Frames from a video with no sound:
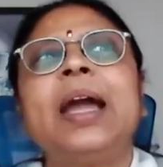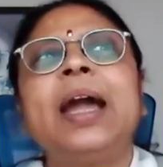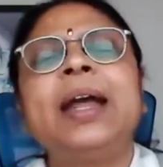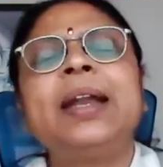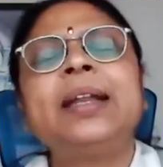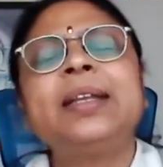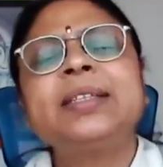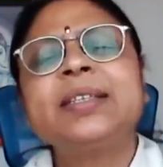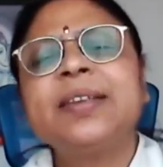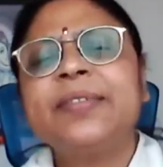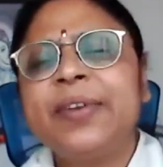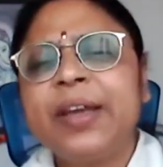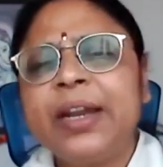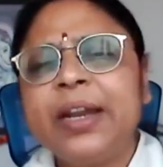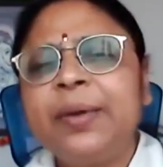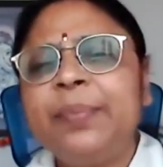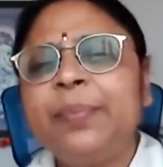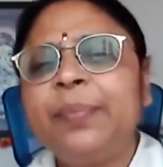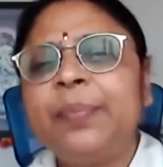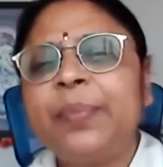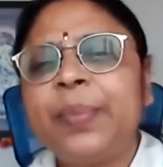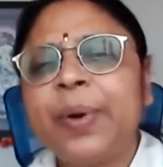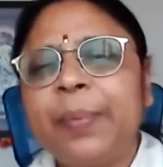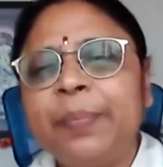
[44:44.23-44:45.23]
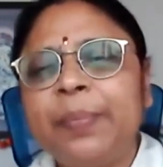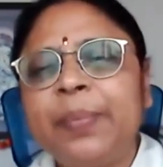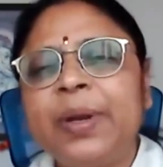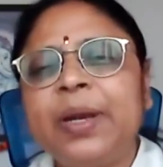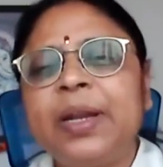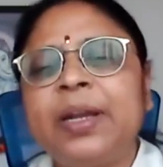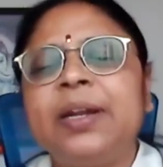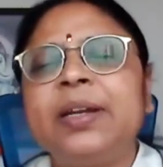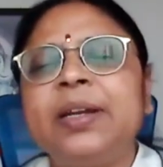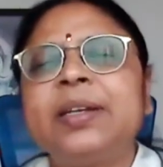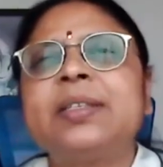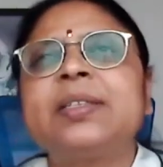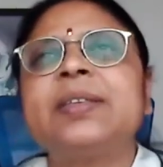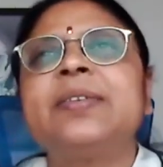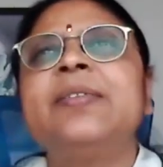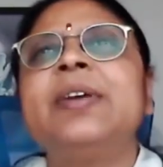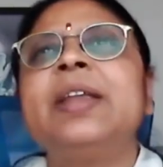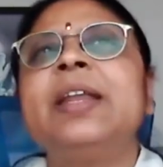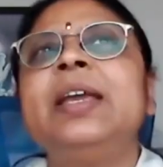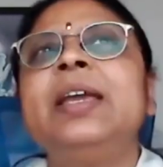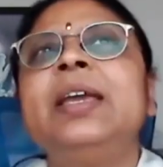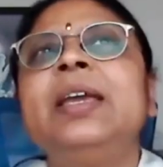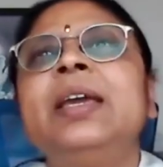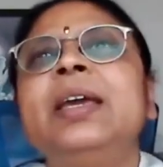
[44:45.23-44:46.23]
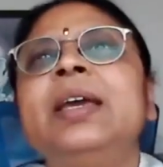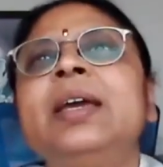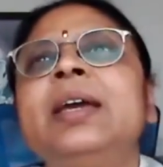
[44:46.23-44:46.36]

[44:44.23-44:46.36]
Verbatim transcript: It's a very popular, it's a very,